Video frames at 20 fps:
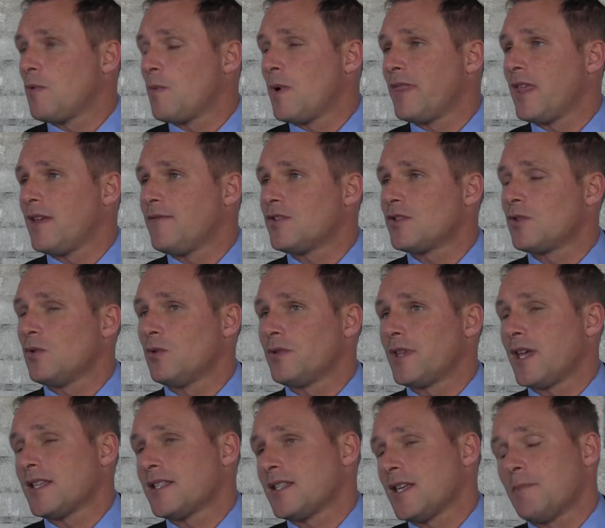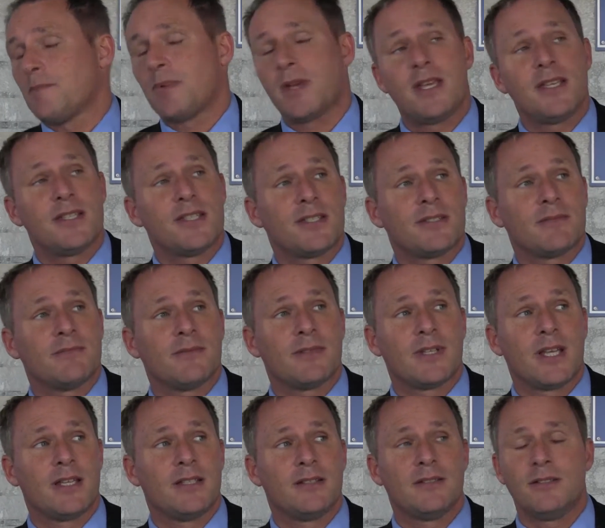But when they've scored that set piece,
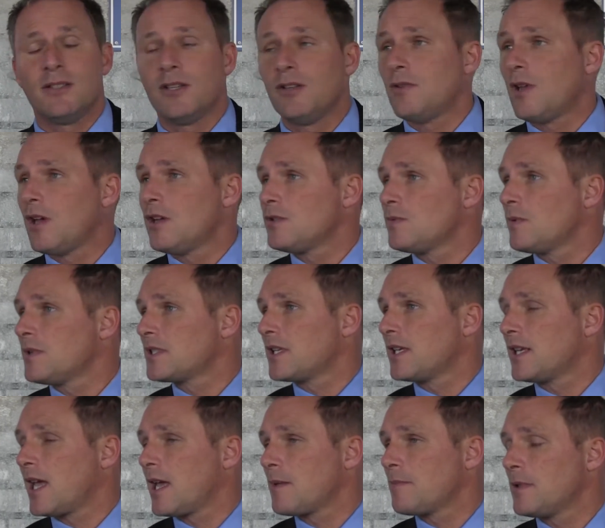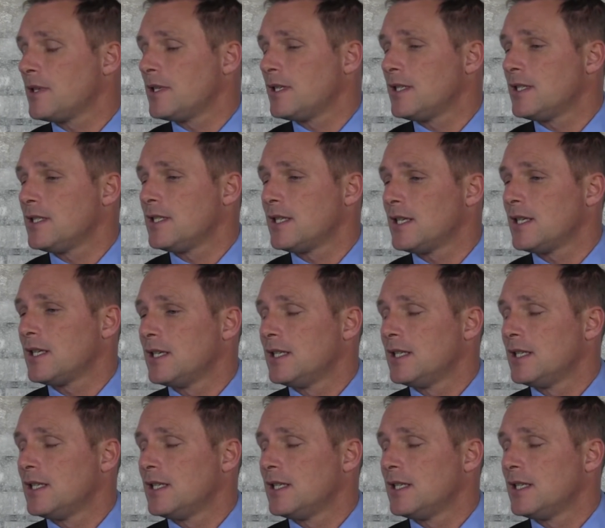then who knows what's going to happen. And